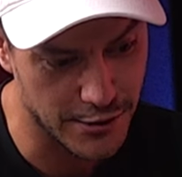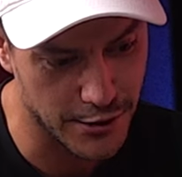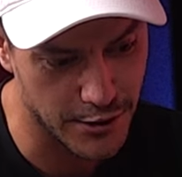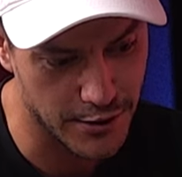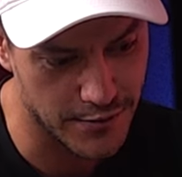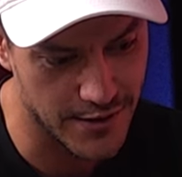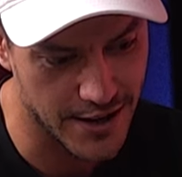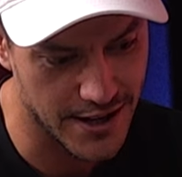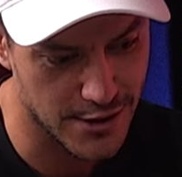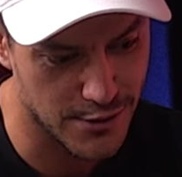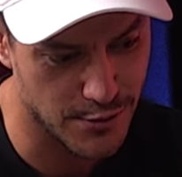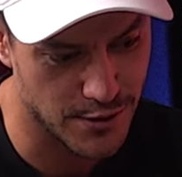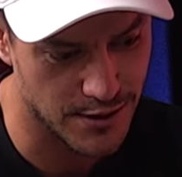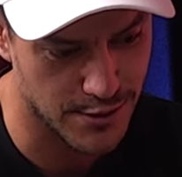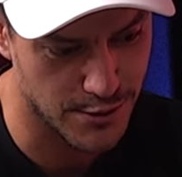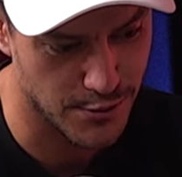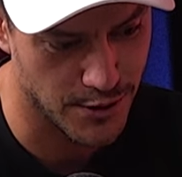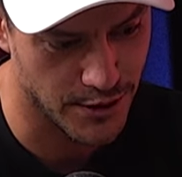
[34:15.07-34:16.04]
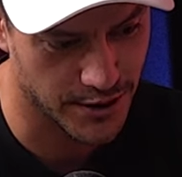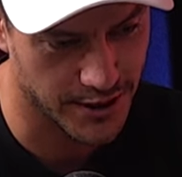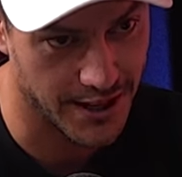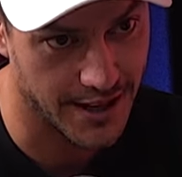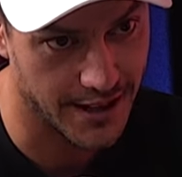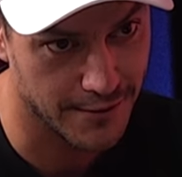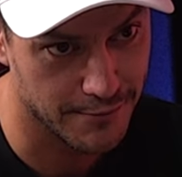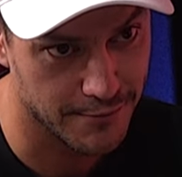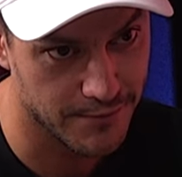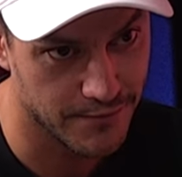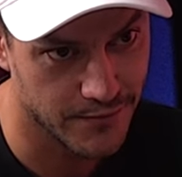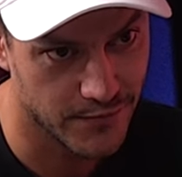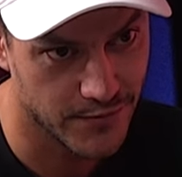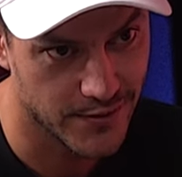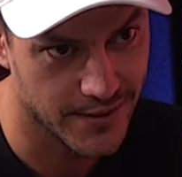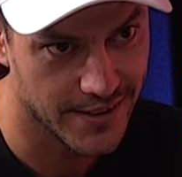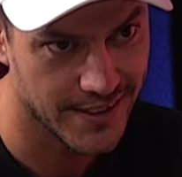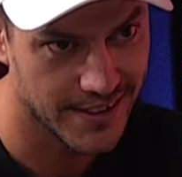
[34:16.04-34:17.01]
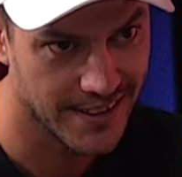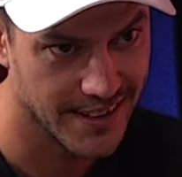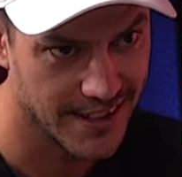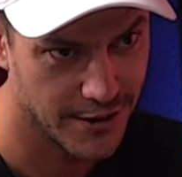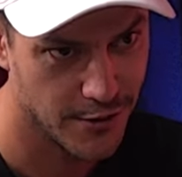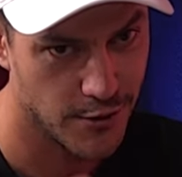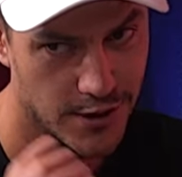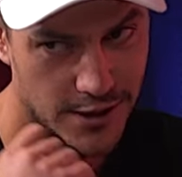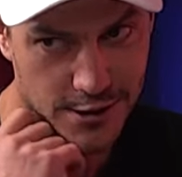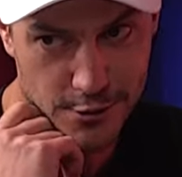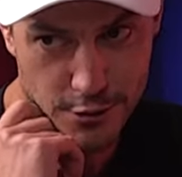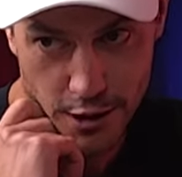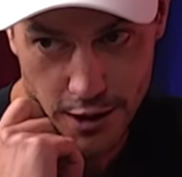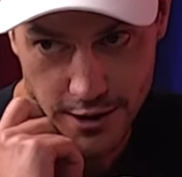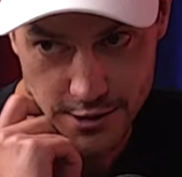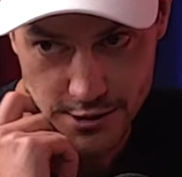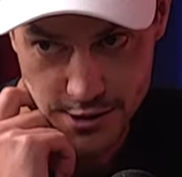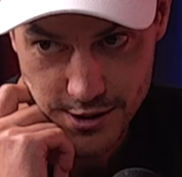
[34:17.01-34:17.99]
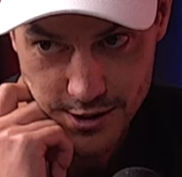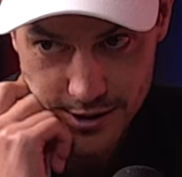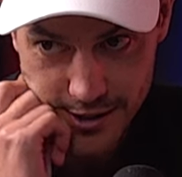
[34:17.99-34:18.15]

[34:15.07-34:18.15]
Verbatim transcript: lot of niche ones you won't get. They're um, quite strange.